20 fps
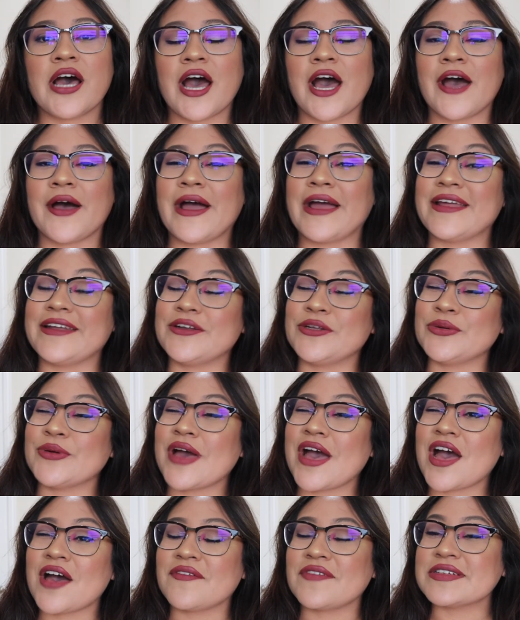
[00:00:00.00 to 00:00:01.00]
I do
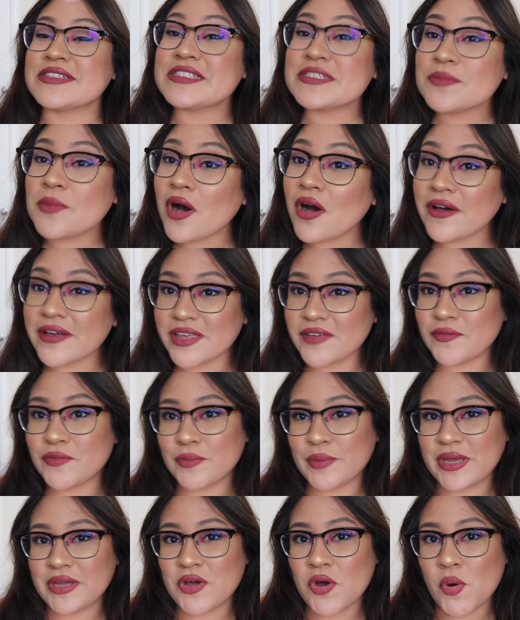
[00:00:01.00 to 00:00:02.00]
have a small
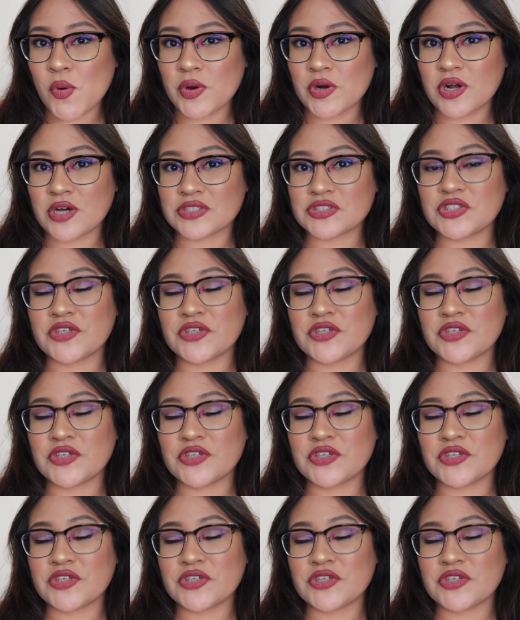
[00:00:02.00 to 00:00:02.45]
giveaway going on,